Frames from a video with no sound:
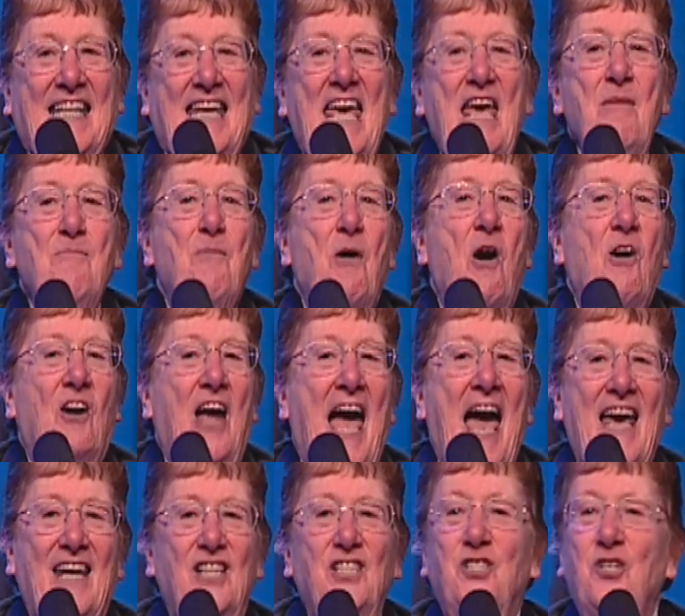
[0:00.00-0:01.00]
keep our
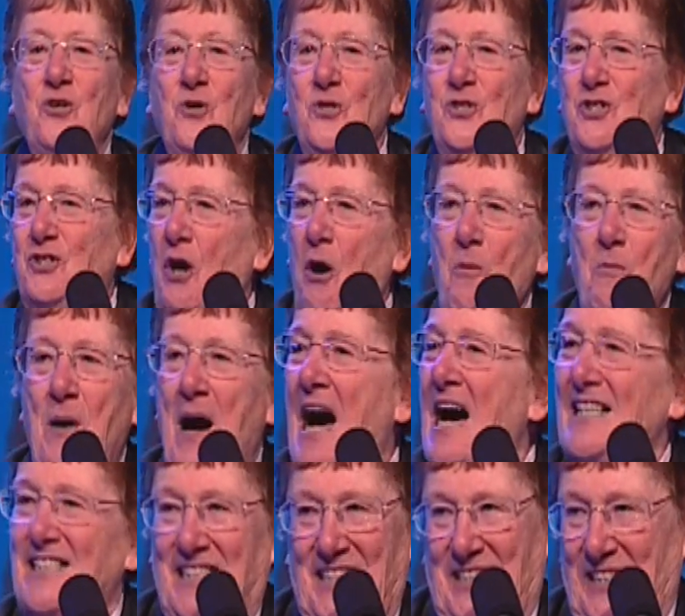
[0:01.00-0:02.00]
attitude so
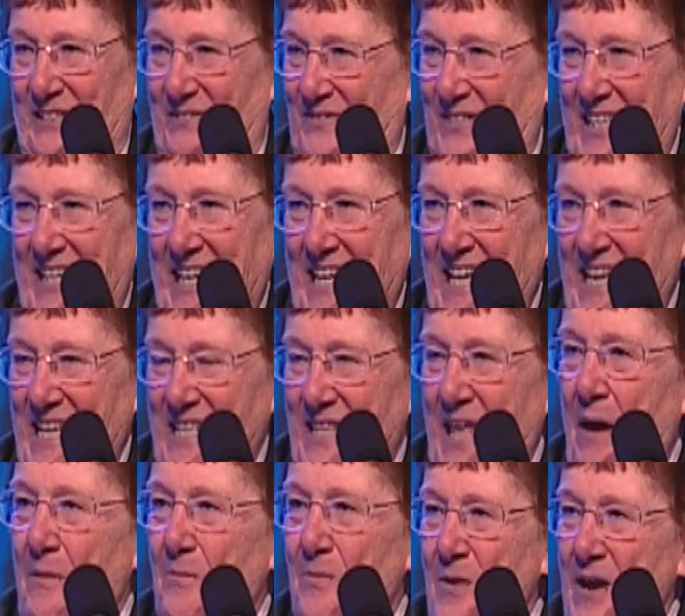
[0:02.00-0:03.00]
positive
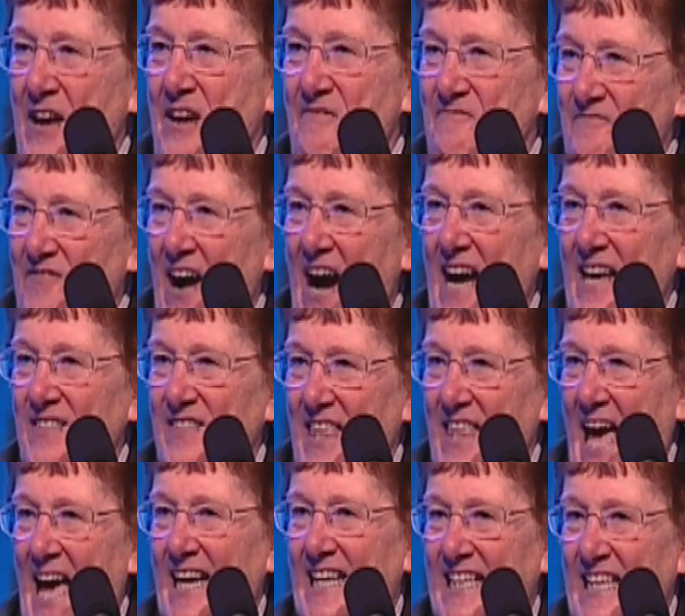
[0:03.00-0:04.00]
that we find
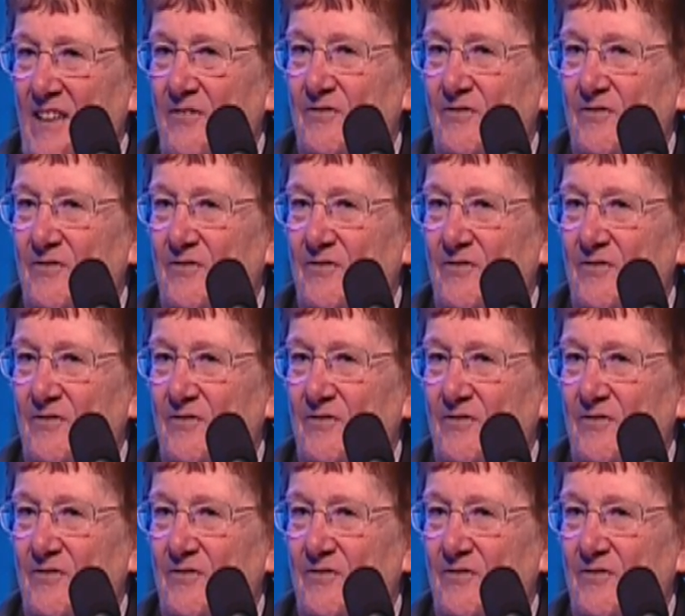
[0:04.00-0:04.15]
that